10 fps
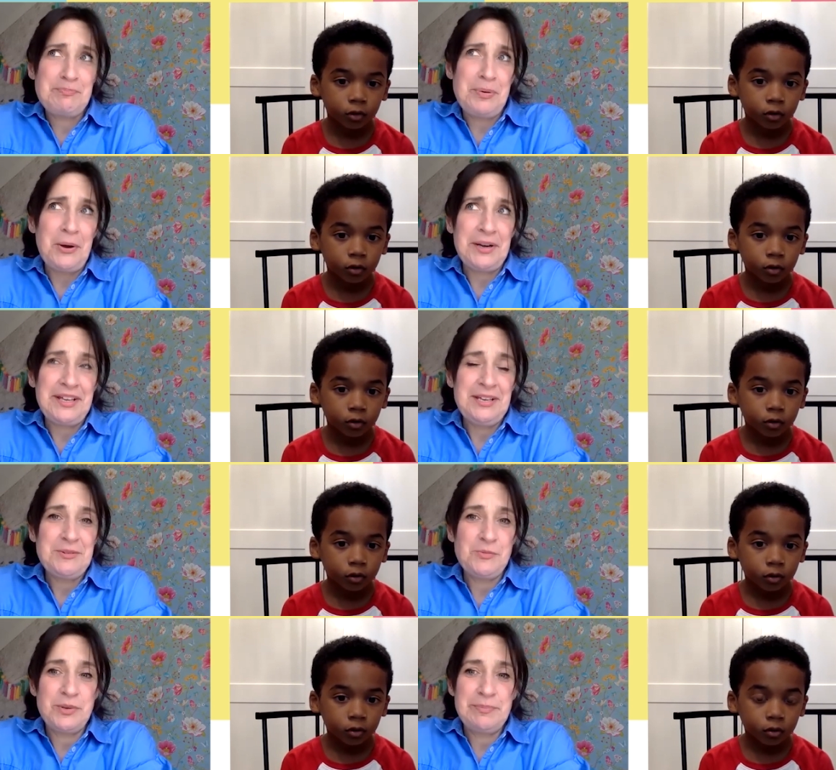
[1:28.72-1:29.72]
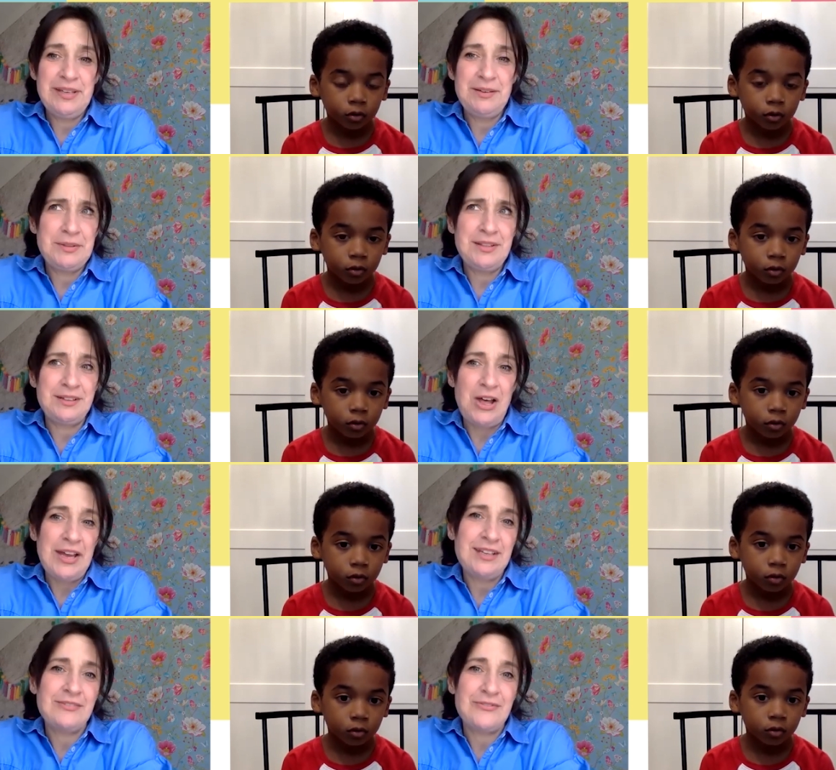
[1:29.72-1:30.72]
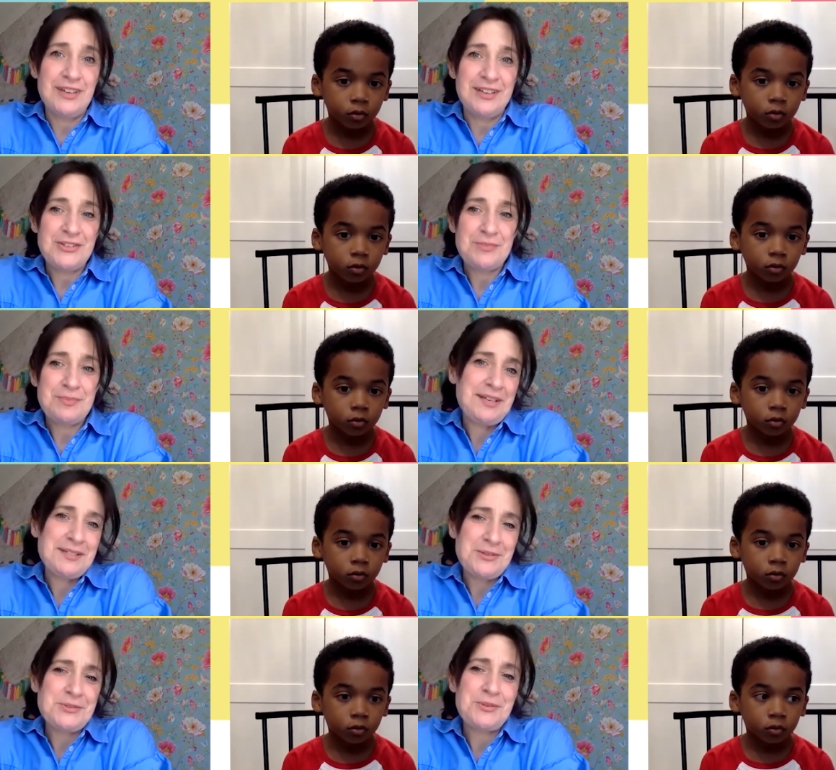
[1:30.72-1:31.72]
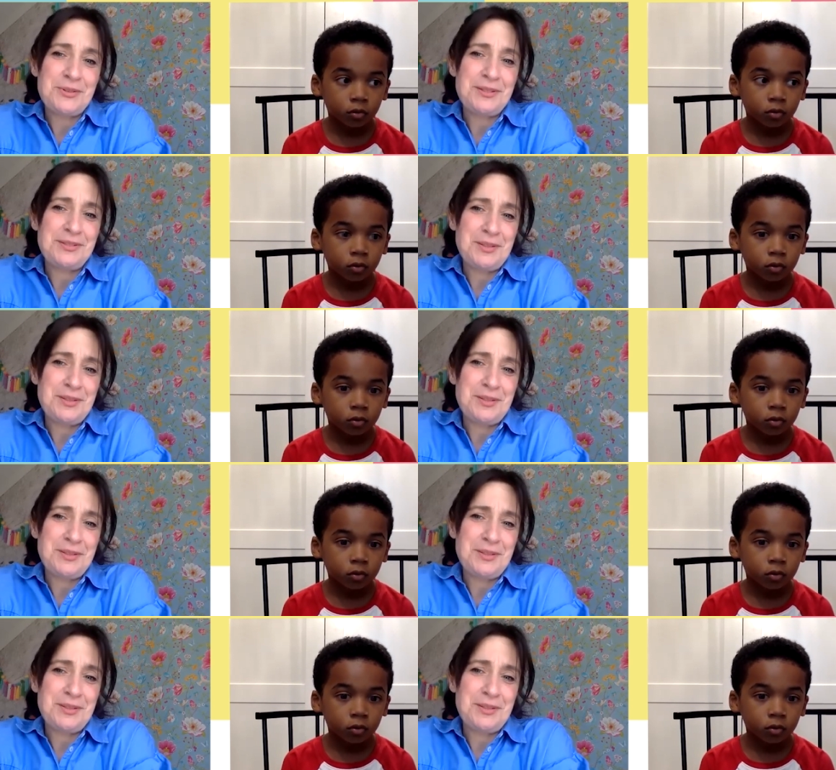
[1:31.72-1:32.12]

Speaker 1: party would be with the lionfish because those are the